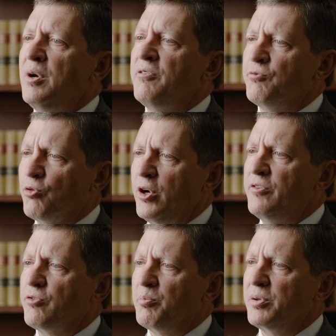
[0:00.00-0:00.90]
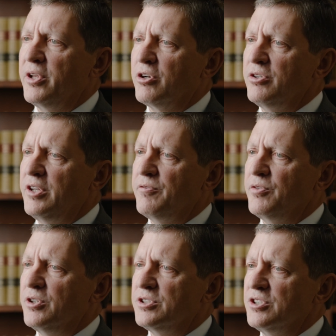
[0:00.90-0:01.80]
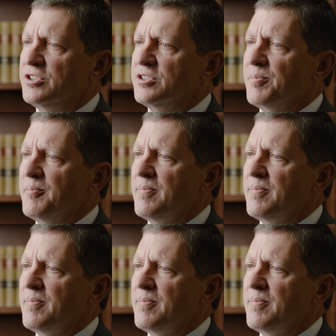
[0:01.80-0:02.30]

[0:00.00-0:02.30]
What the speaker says: free from political influences.